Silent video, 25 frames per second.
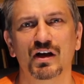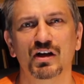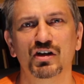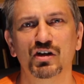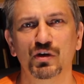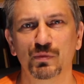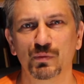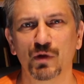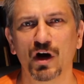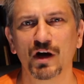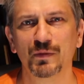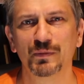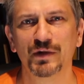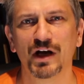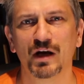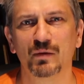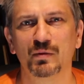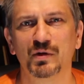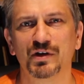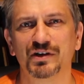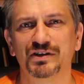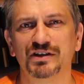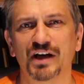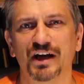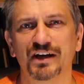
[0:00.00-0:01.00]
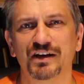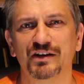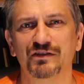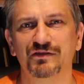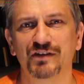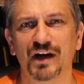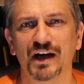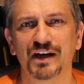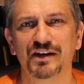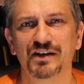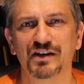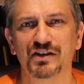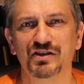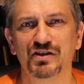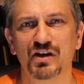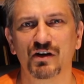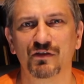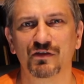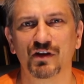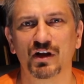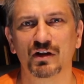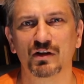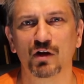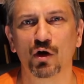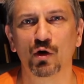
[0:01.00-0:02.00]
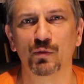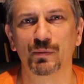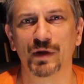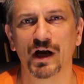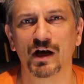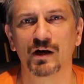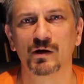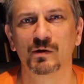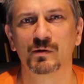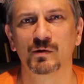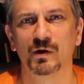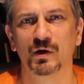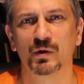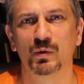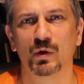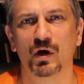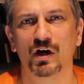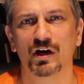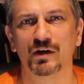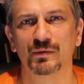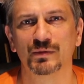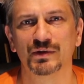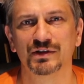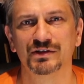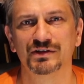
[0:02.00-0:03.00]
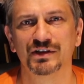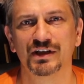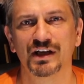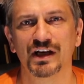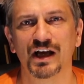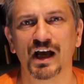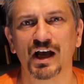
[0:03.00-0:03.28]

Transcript: you might be able to take advantage of the low power requirements